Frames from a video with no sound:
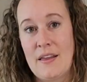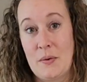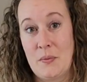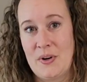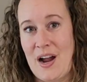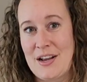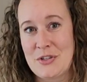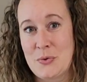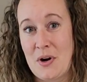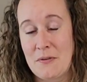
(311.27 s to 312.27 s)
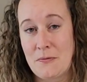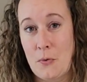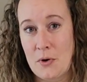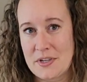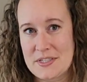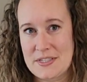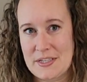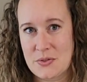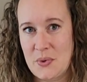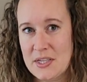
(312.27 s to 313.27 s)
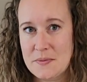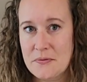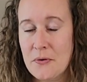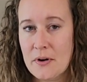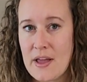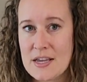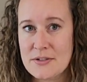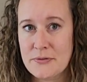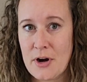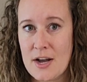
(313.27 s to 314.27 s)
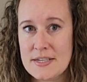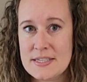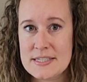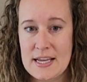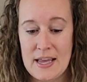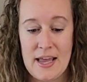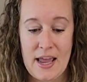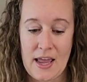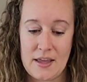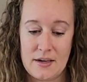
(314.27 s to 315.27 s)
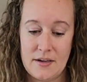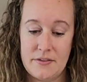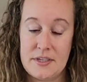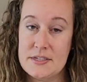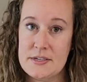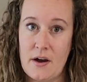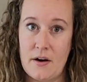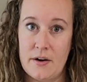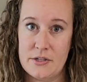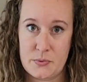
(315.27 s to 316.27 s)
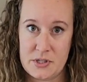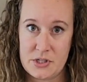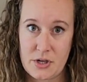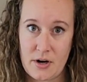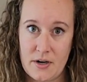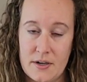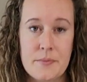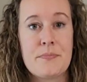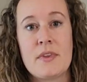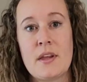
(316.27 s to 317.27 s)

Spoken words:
Then we're on to our 4 to 6 weeks before last frost. And these are Swiss chard,